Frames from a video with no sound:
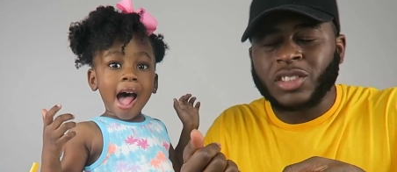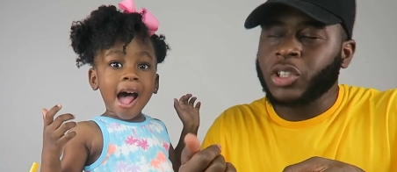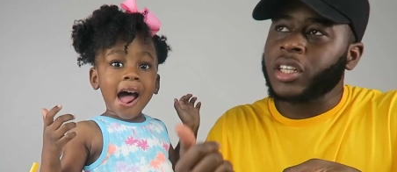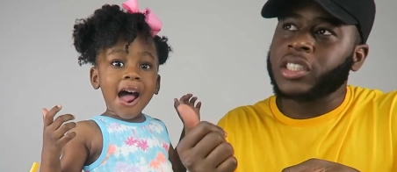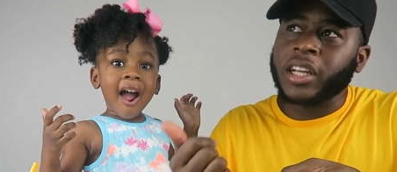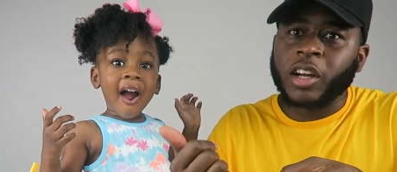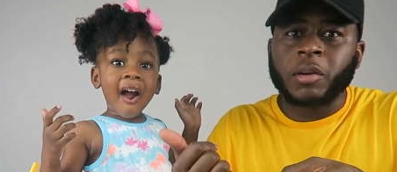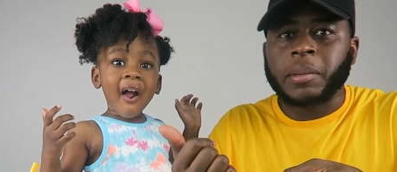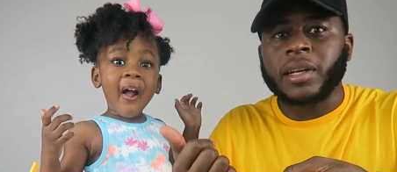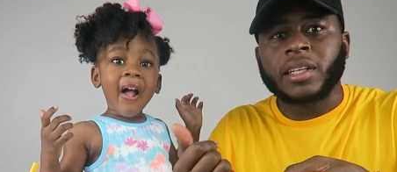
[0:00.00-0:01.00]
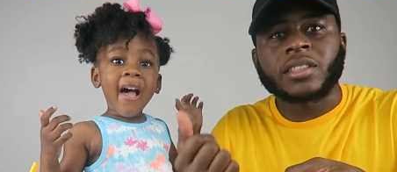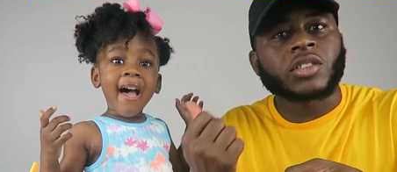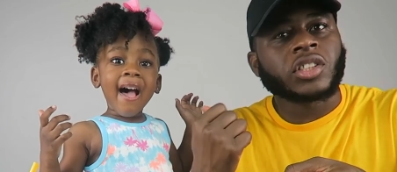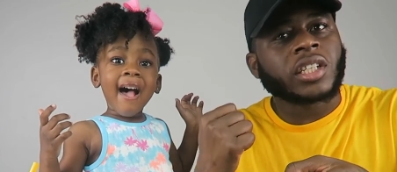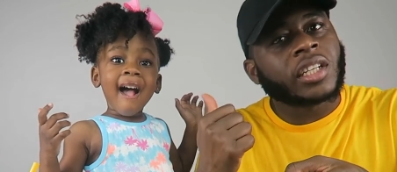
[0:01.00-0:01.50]
Speaker 1: She's trying to shake her belly
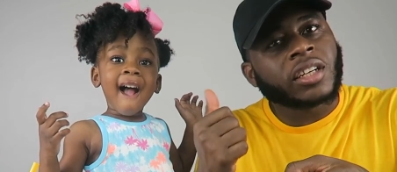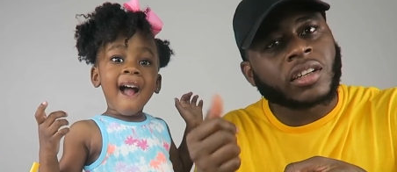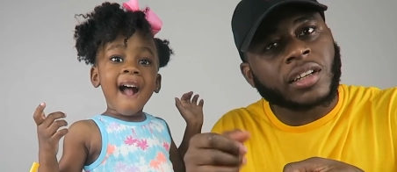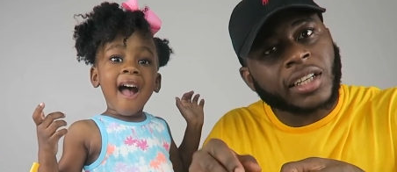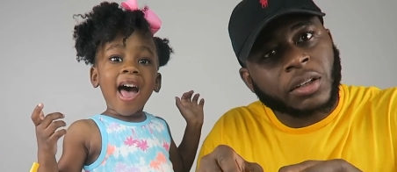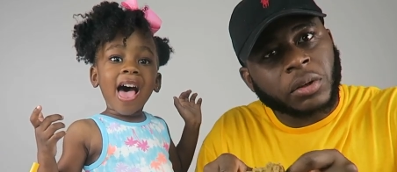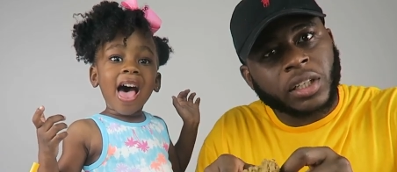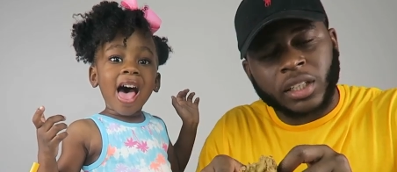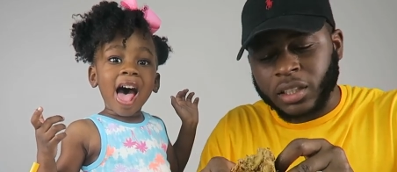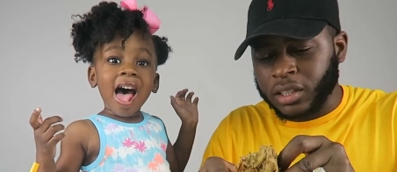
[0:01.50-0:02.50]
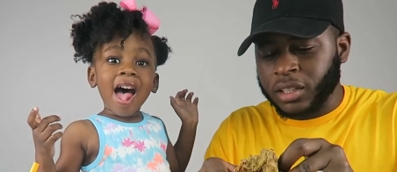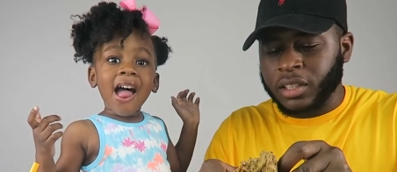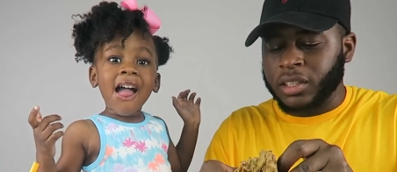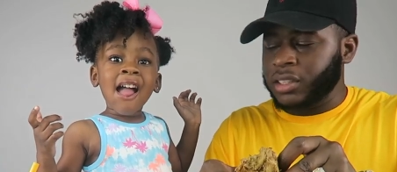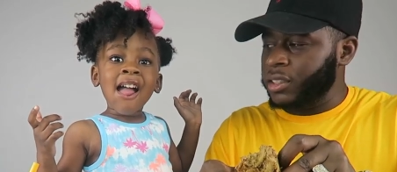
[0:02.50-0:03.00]
so she can hear the liquid in it.
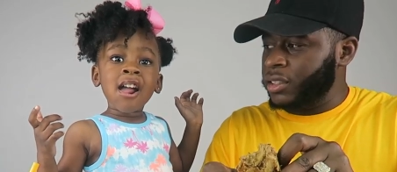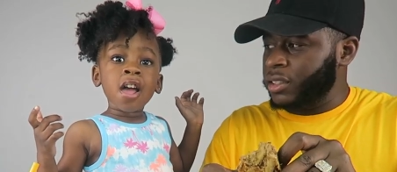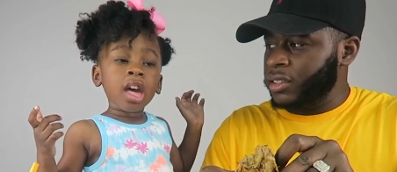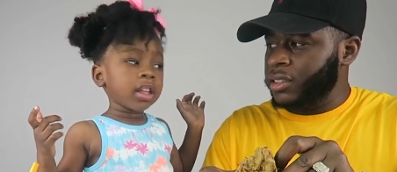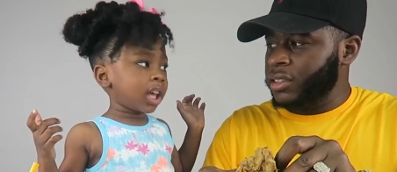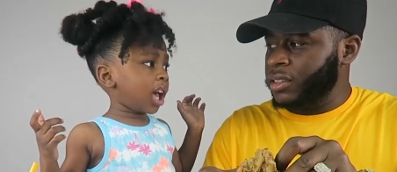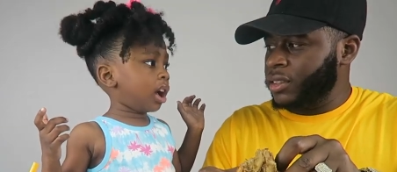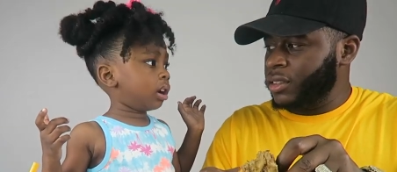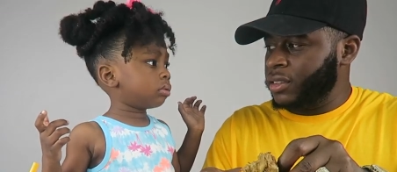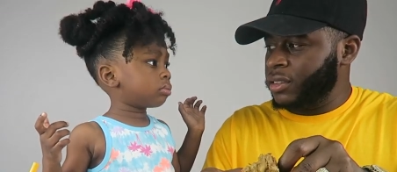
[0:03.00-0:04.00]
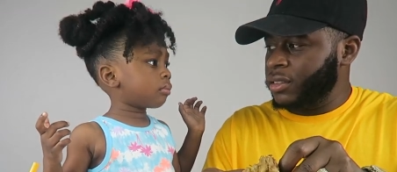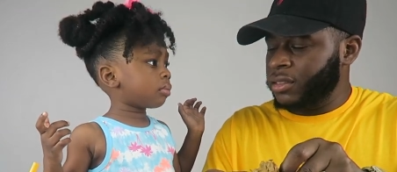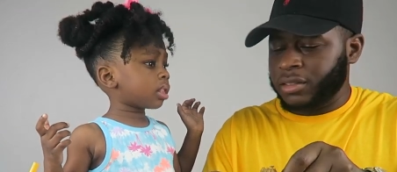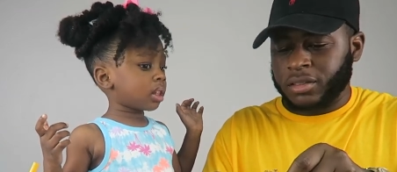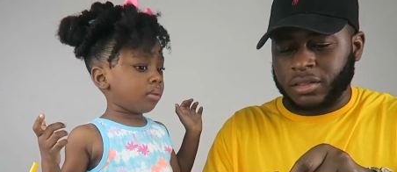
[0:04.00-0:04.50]
Speaker 2: Yeah.
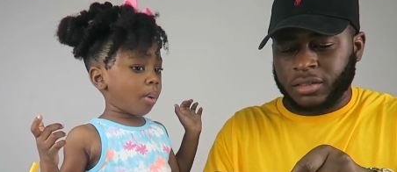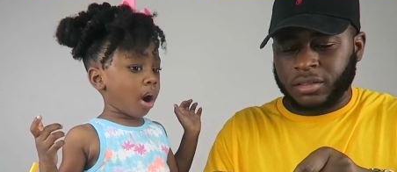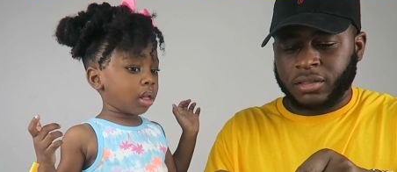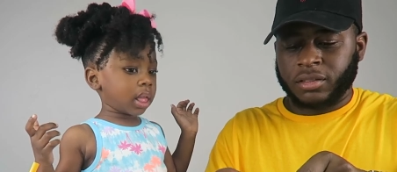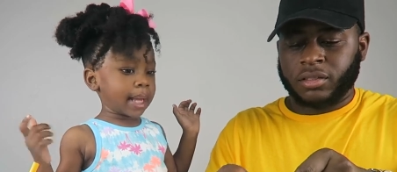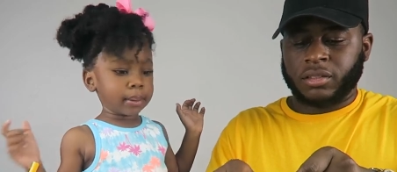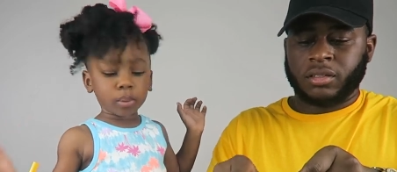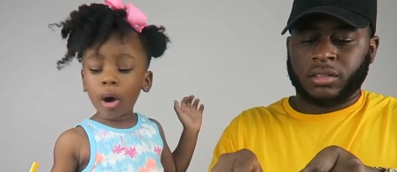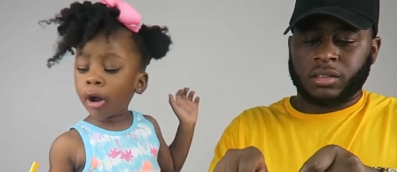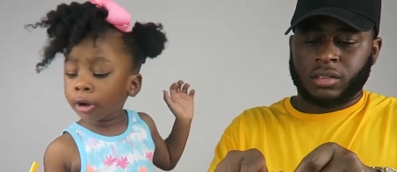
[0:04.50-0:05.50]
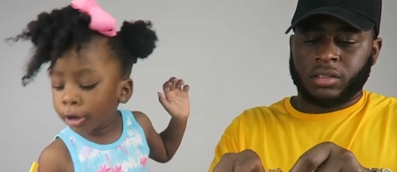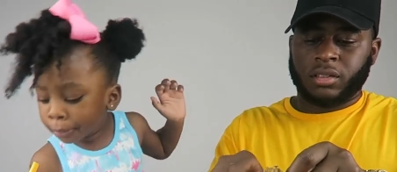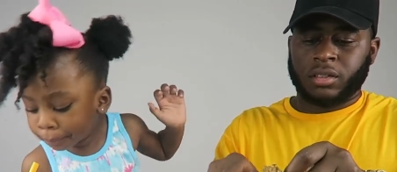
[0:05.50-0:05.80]
Wa like water.